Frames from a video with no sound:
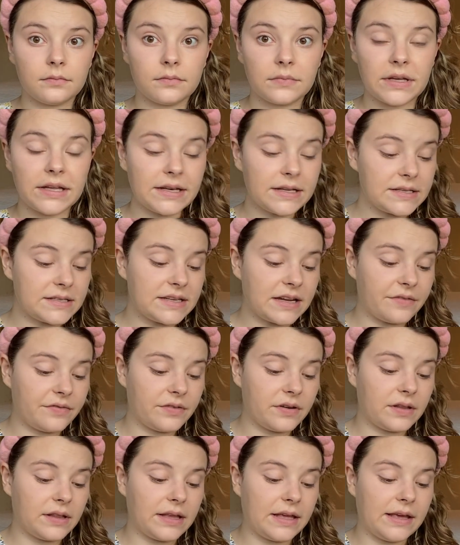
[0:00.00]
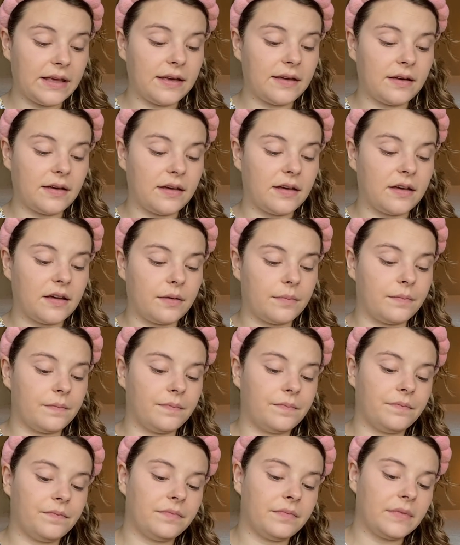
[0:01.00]
It is definitely
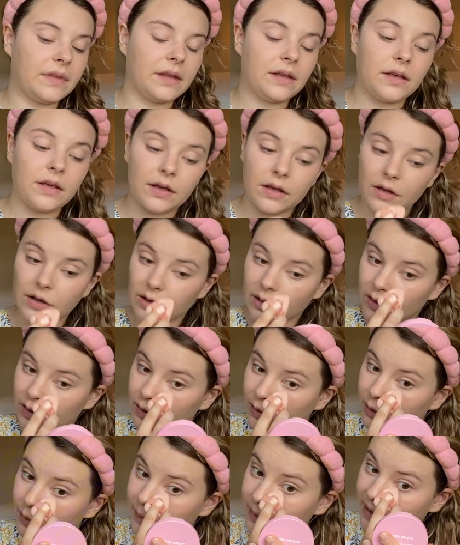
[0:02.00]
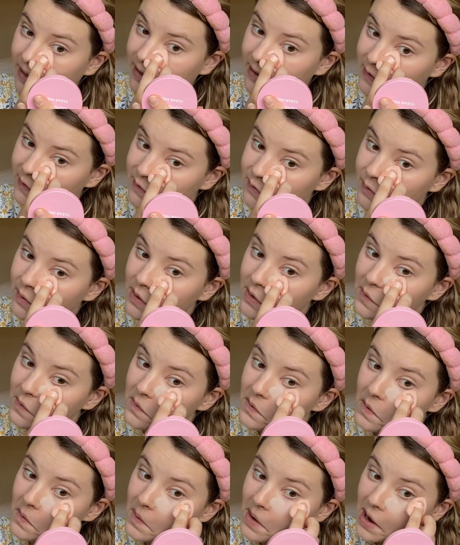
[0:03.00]
illuminating. So I
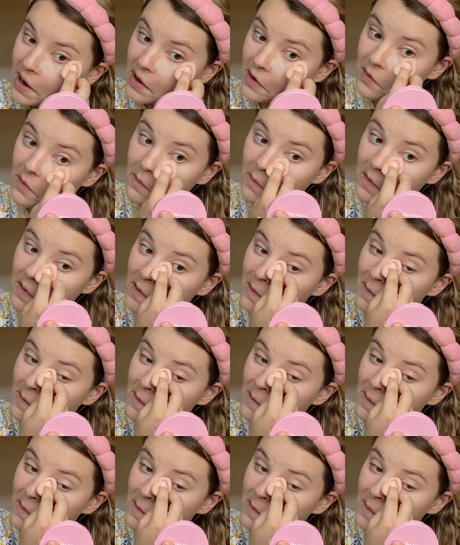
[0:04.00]
don't know